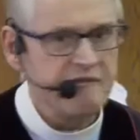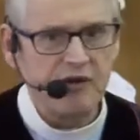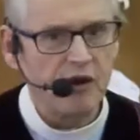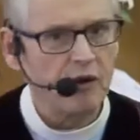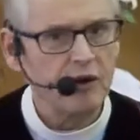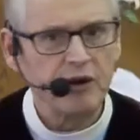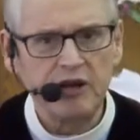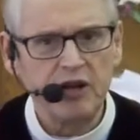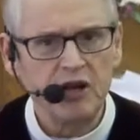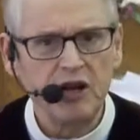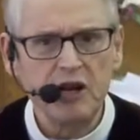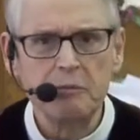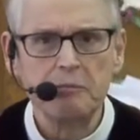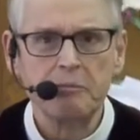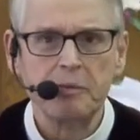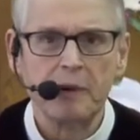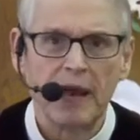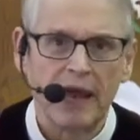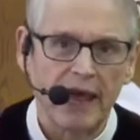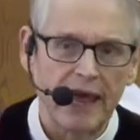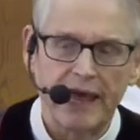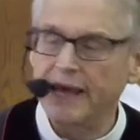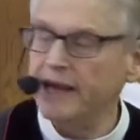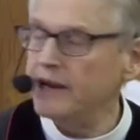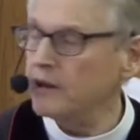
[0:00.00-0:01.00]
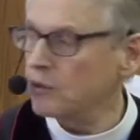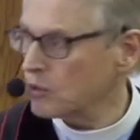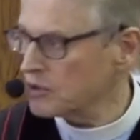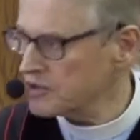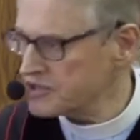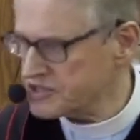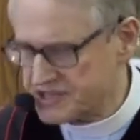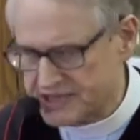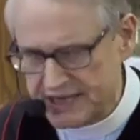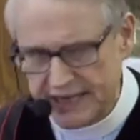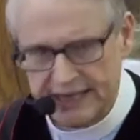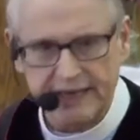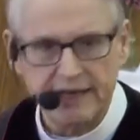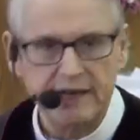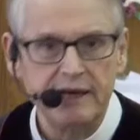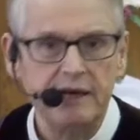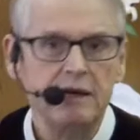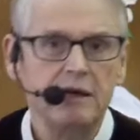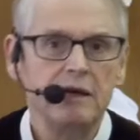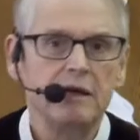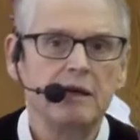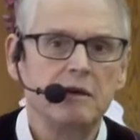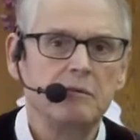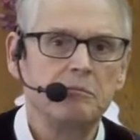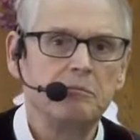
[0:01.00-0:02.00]
very good at playing or singing
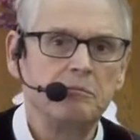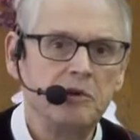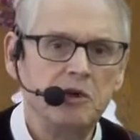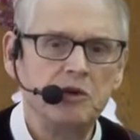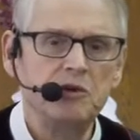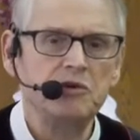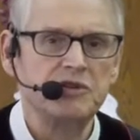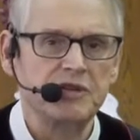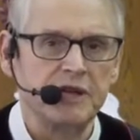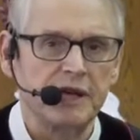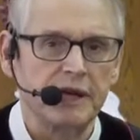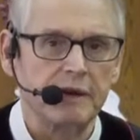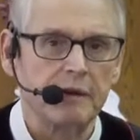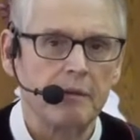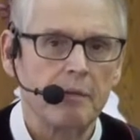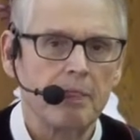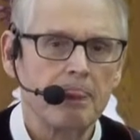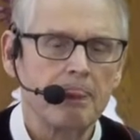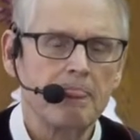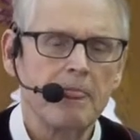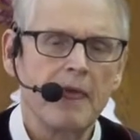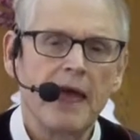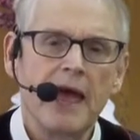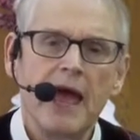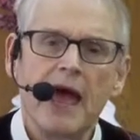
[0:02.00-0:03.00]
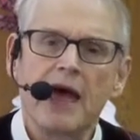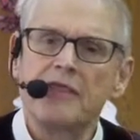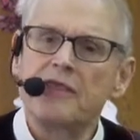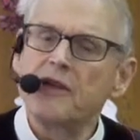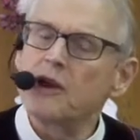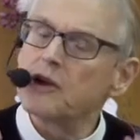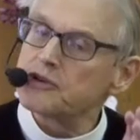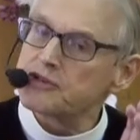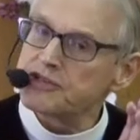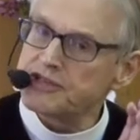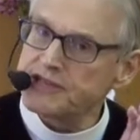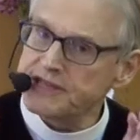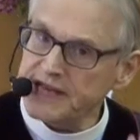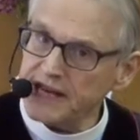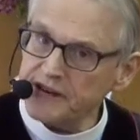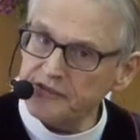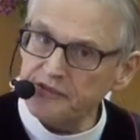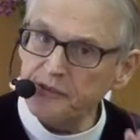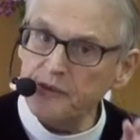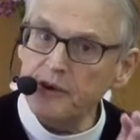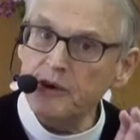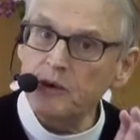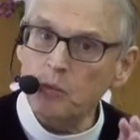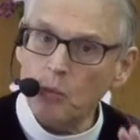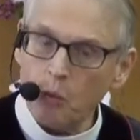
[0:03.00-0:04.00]
music. There's
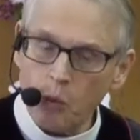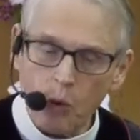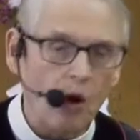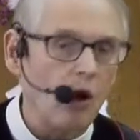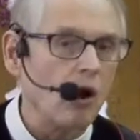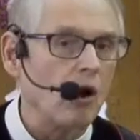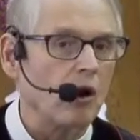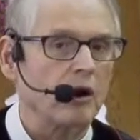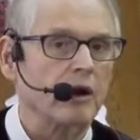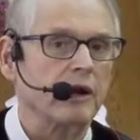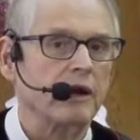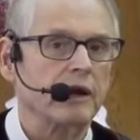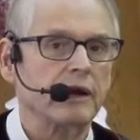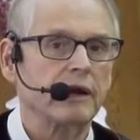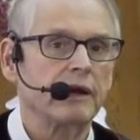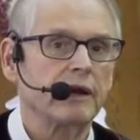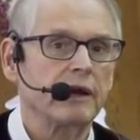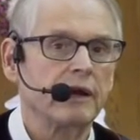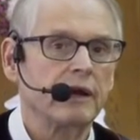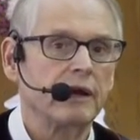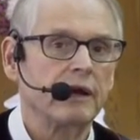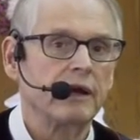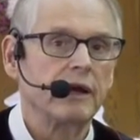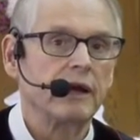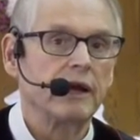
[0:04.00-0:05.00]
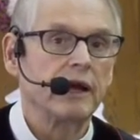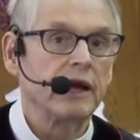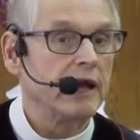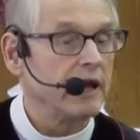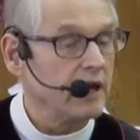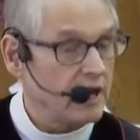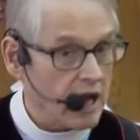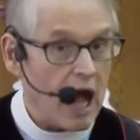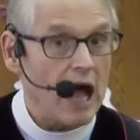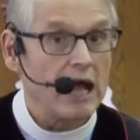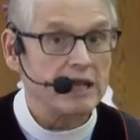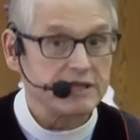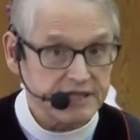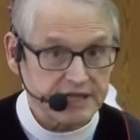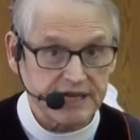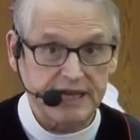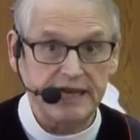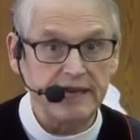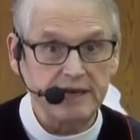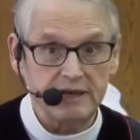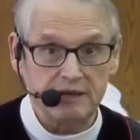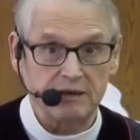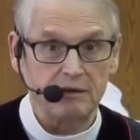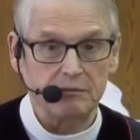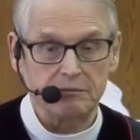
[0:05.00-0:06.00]
different work in God's
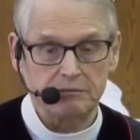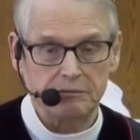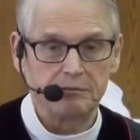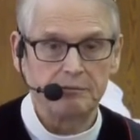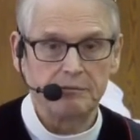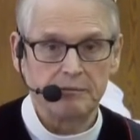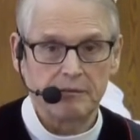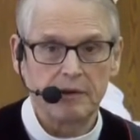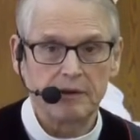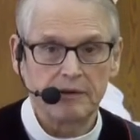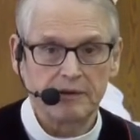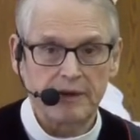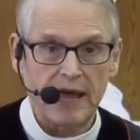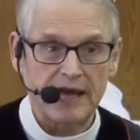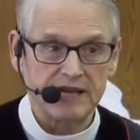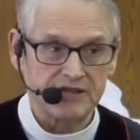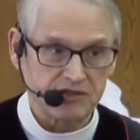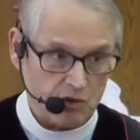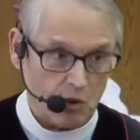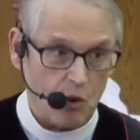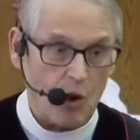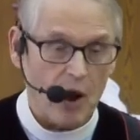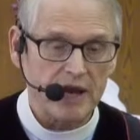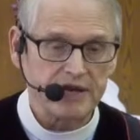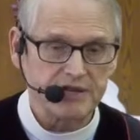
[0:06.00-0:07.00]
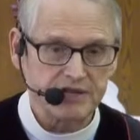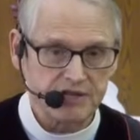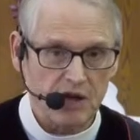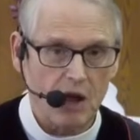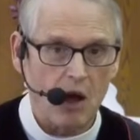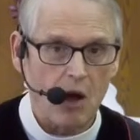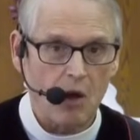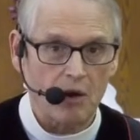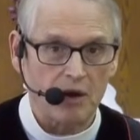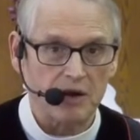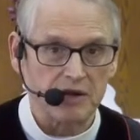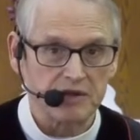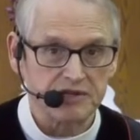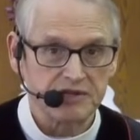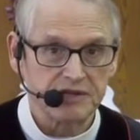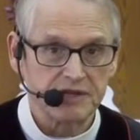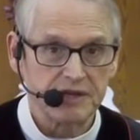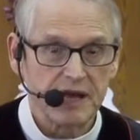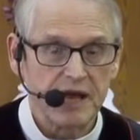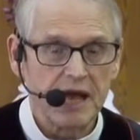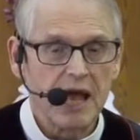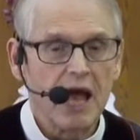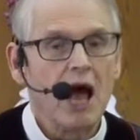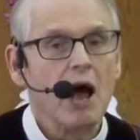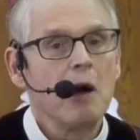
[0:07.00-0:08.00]
kingdom, as Christ taught us.
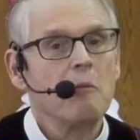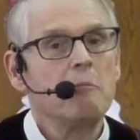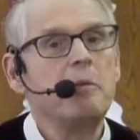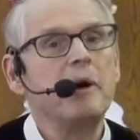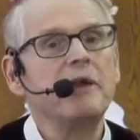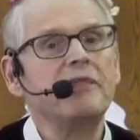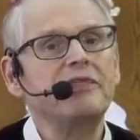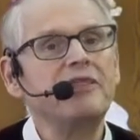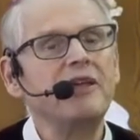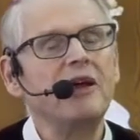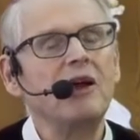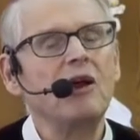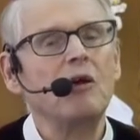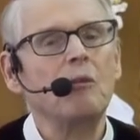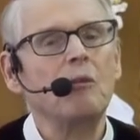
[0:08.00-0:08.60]
But